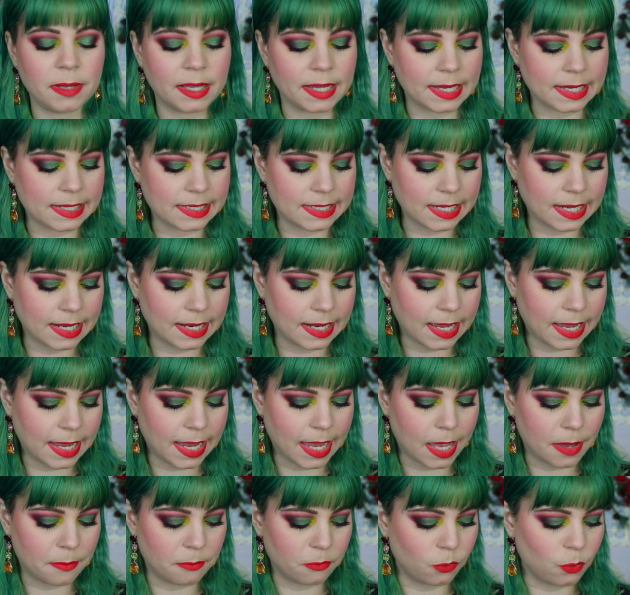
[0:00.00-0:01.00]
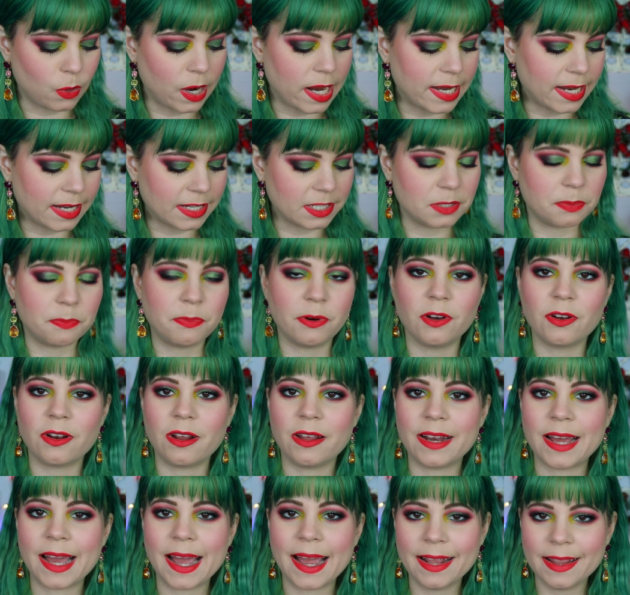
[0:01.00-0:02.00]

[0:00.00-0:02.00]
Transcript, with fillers: Like I said, I am waiting to put on